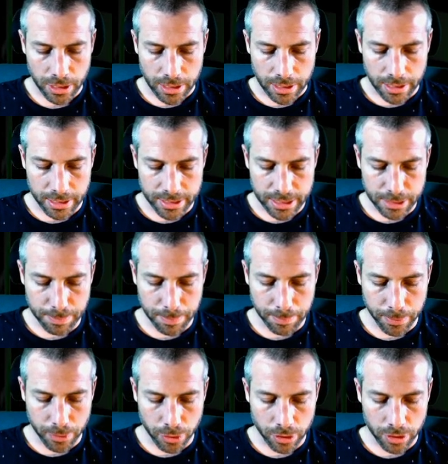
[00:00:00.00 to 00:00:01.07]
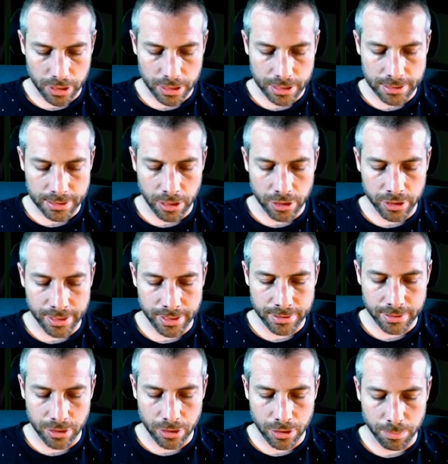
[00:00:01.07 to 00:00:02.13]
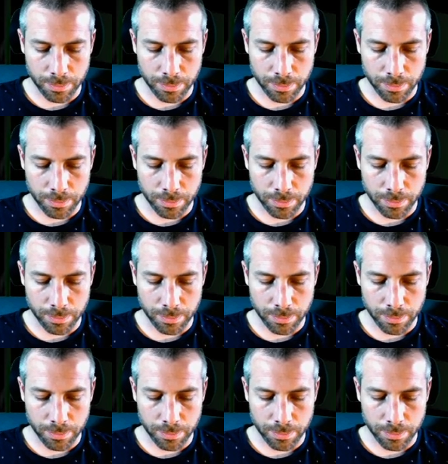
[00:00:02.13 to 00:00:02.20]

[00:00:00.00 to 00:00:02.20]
and this paper is entitled